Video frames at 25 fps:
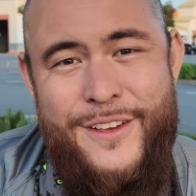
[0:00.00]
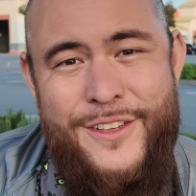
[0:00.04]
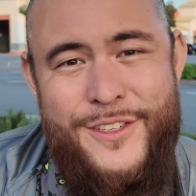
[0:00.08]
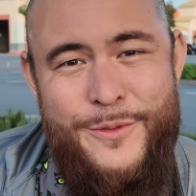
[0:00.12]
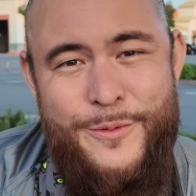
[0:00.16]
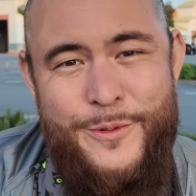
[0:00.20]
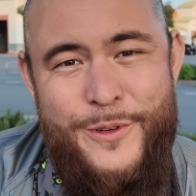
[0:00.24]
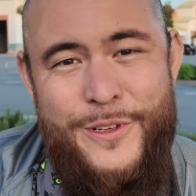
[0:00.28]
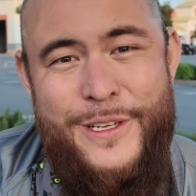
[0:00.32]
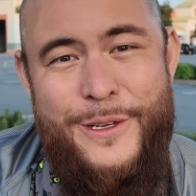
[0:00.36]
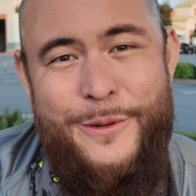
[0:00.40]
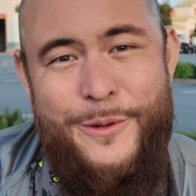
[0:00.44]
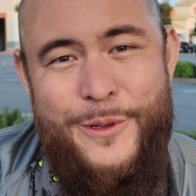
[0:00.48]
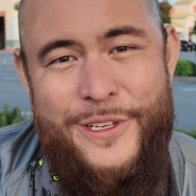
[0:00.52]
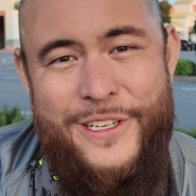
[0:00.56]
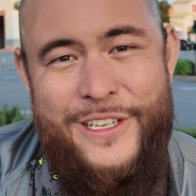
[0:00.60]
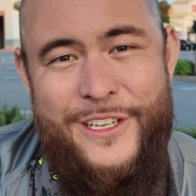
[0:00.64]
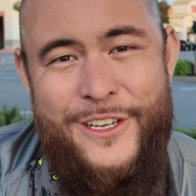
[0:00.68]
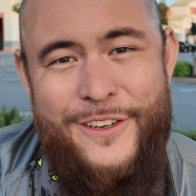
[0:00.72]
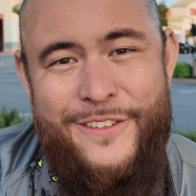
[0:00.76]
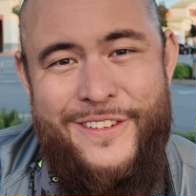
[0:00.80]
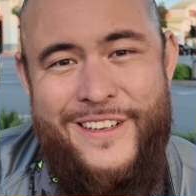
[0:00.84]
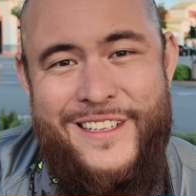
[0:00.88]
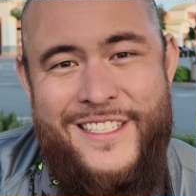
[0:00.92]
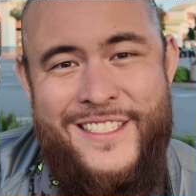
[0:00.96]
I was really
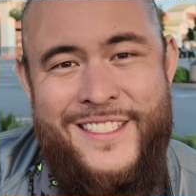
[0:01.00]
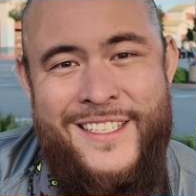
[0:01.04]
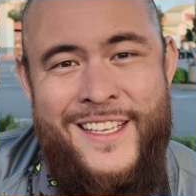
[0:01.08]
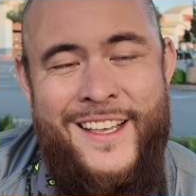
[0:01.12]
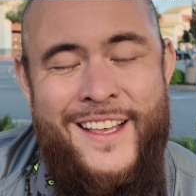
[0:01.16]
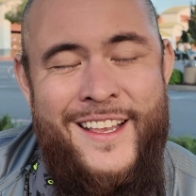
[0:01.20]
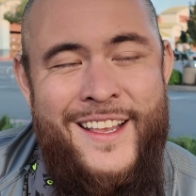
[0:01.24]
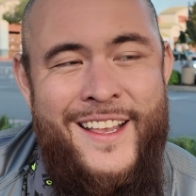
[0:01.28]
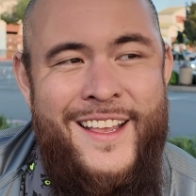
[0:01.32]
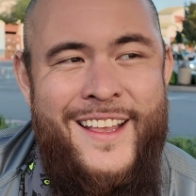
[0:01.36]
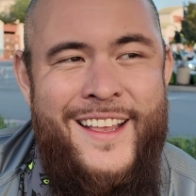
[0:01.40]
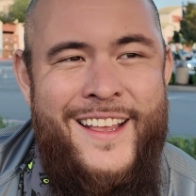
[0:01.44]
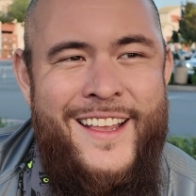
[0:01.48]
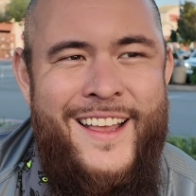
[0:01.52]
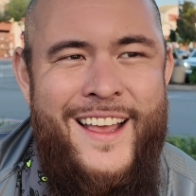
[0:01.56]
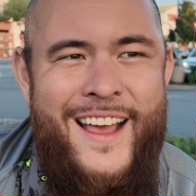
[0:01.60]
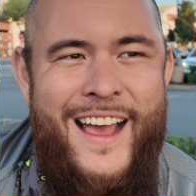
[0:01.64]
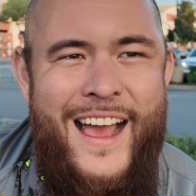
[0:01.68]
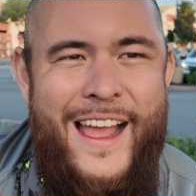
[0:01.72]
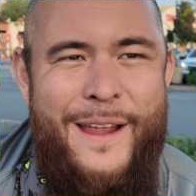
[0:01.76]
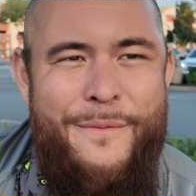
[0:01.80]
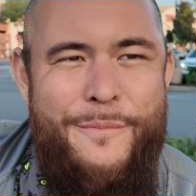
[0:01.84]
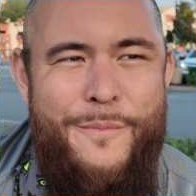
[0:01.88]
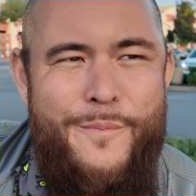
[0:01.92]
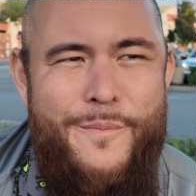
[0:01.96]
nervous.
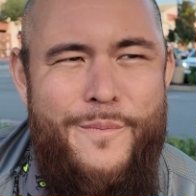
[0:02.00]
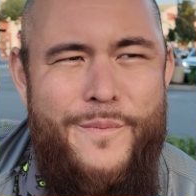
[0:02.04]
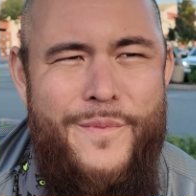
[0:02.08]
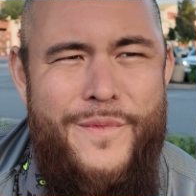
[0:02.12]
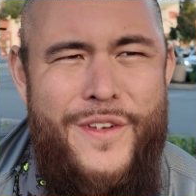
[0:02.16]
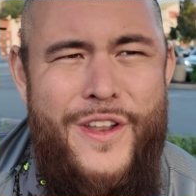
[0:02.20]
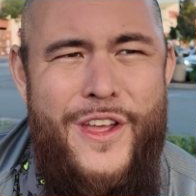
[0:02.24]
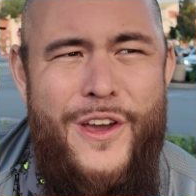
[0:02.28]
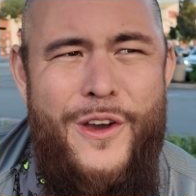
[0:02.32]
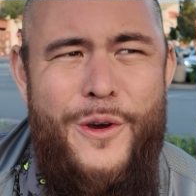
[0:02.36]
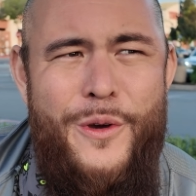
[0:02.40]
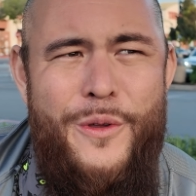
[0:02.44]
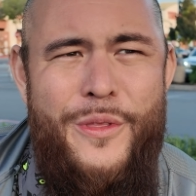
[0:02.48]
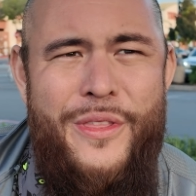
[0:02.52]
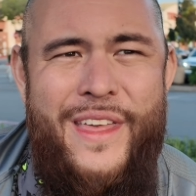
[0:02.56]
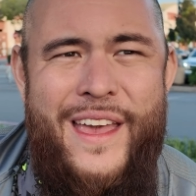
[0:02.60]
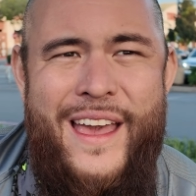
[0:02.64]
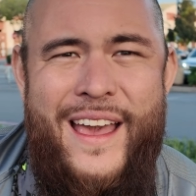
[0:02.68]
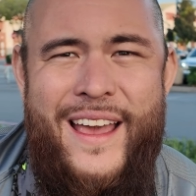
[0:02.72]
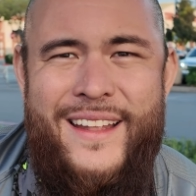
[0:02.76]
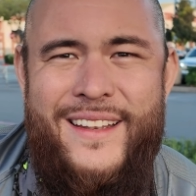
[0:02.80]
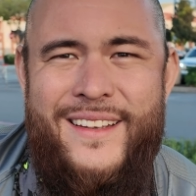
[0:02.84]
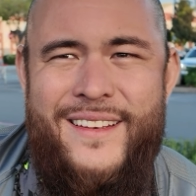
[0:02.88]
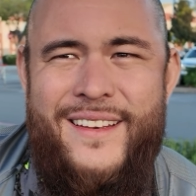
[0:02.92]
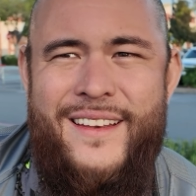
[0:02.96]
I know
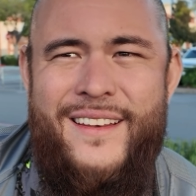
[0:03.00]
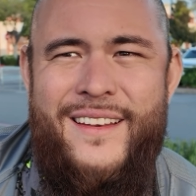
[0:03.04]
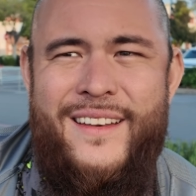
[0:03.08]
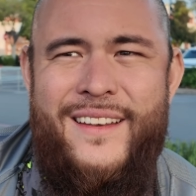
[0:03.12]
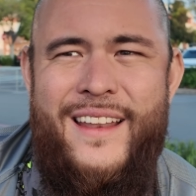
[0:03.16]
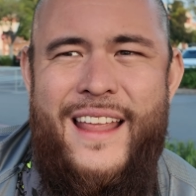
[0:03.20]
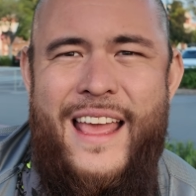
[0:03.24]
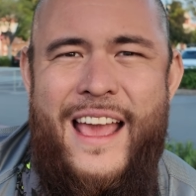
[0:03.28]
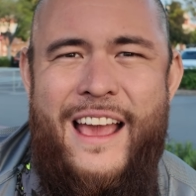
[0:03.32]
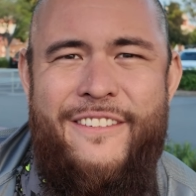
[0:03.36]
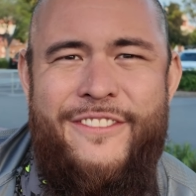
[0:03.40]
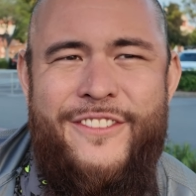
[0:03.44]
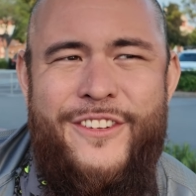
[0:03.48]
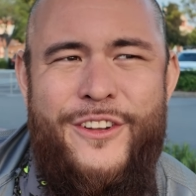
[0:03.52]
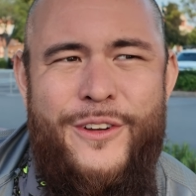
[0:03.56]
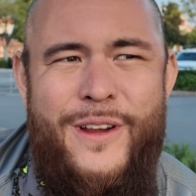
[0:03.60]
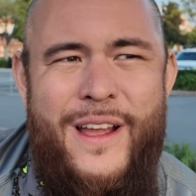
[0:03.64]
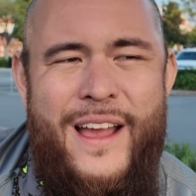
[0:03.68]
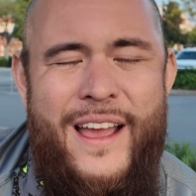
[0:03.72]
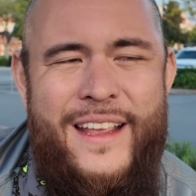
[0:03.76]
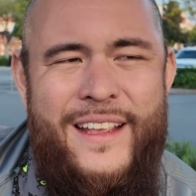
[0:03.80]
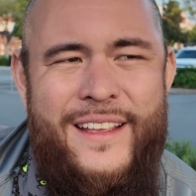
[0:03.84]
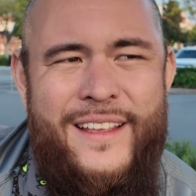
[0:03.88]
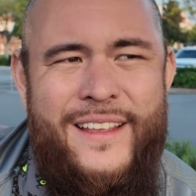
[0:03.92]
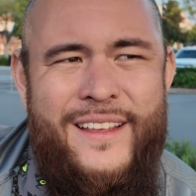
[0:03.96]
that after
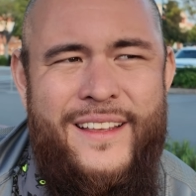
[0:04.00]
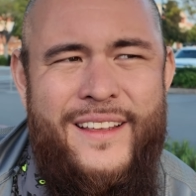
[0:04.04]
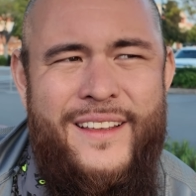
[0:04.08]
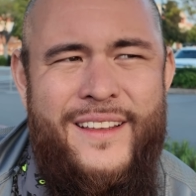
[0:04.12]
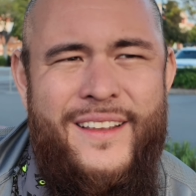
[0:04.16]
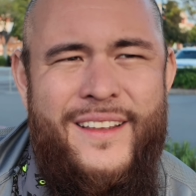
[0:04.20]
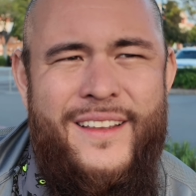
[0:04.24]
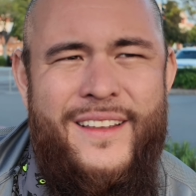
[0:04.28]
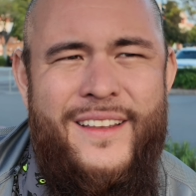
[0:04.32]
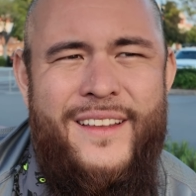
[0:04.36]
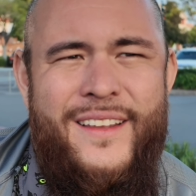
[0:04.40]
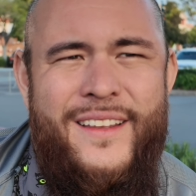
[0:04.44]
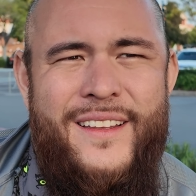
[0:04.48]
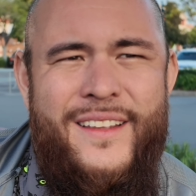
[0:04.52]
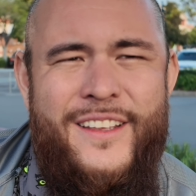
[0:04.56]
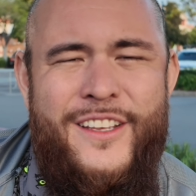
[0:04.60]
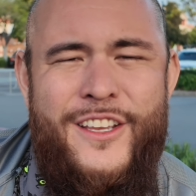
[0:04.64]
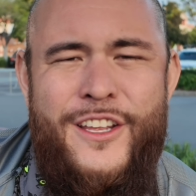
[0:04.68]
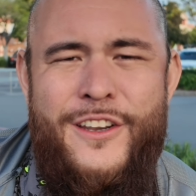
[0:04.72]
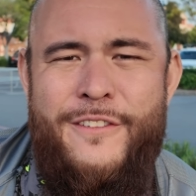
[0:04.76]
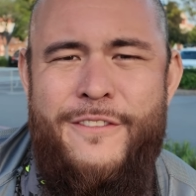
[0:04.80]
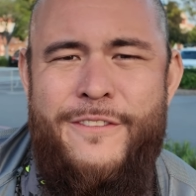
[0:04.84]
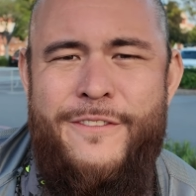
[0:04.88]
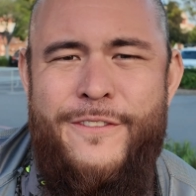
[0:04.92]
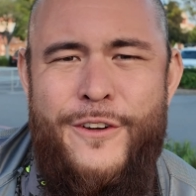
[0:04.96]
I
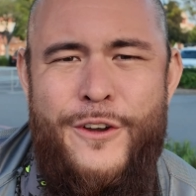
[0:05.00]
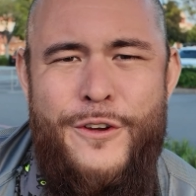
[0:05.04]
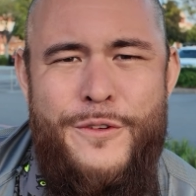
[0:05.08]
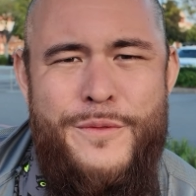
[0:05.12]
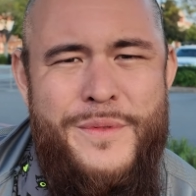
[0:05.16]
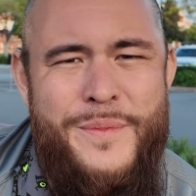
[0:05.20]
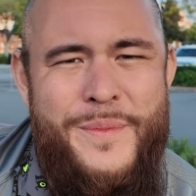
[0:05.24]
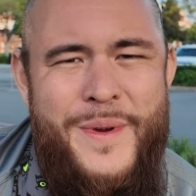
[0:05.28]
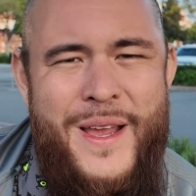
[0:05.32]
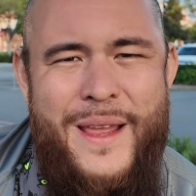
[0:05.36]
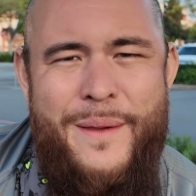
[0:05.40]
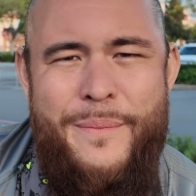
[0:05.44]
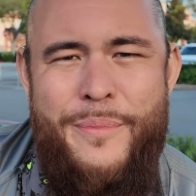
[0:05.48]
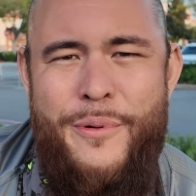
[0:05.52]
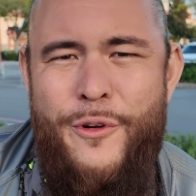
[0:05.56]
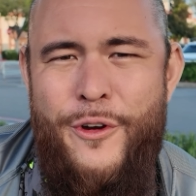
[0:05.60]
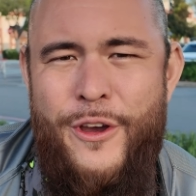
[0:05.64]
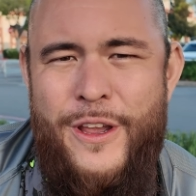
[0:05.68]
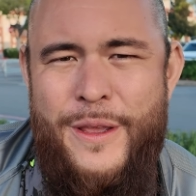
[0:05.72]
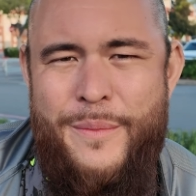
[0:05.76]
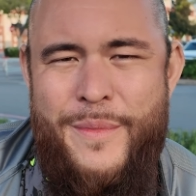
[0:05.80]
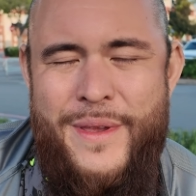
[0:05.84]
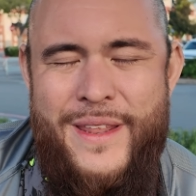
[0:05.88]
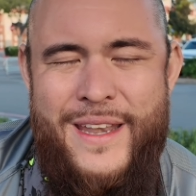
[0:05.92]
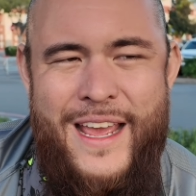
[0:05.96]
confirmed my
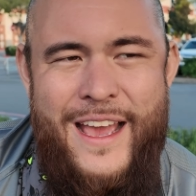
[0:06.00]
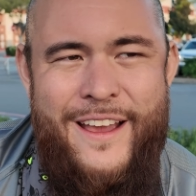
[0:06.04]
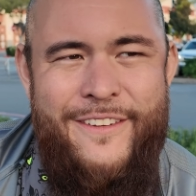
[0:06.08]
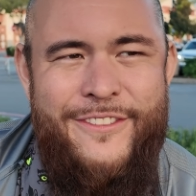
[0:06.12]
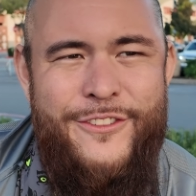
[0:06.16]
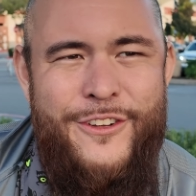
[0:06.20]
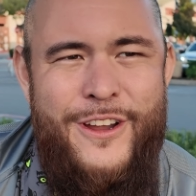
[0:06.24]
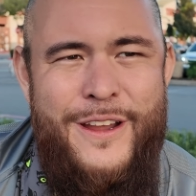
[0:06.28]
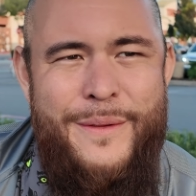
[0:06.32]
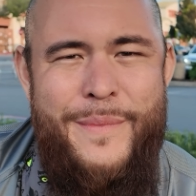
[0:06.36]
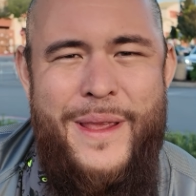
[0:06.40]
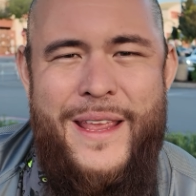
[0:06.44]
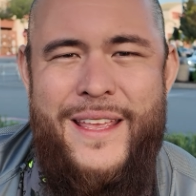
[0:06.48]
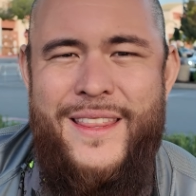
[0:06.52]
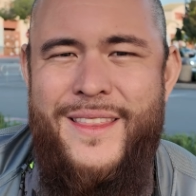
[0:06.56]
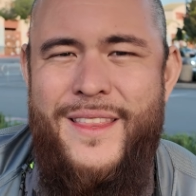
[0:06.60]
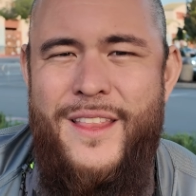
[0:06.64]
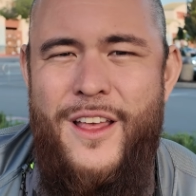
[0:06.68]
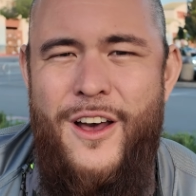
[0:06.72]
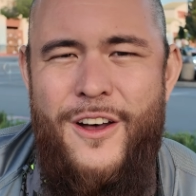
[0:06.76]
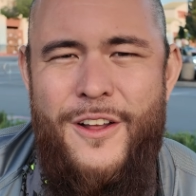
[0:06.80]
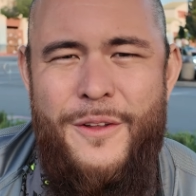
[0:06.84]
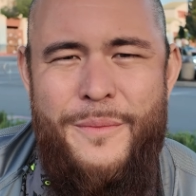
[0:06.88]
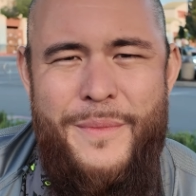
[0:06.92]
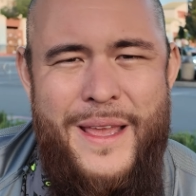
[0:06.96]
appointment, after I made
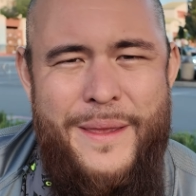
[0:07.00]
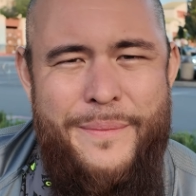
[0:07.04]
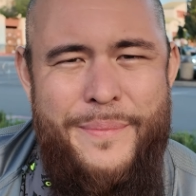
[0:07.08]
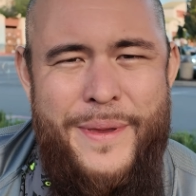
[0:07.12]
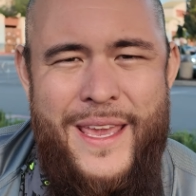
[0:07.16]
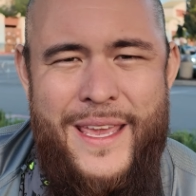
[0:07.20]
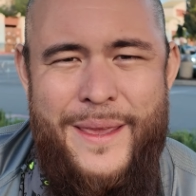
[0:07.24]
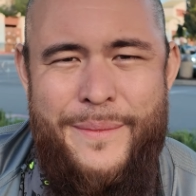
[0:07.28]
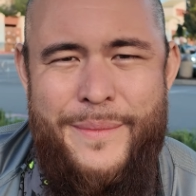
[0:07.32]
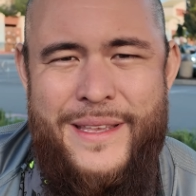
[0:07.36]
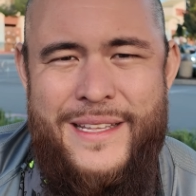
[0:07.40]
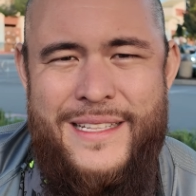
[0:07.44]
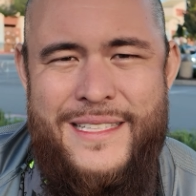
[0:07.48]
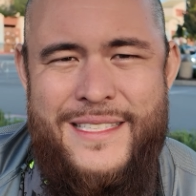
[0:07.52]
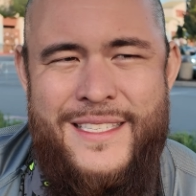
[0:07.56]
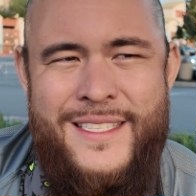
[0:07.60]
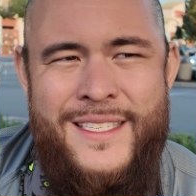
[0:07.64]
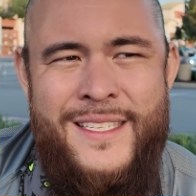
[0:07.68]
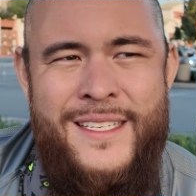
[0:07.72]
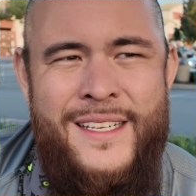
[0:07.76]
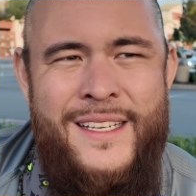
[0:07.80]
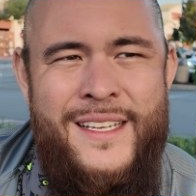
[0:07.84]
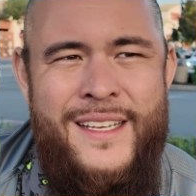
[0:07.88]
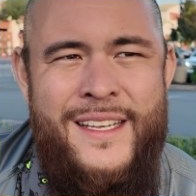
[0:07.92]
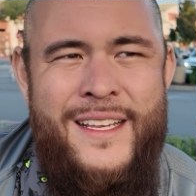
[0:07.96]
all my
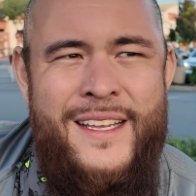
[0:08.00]
payments,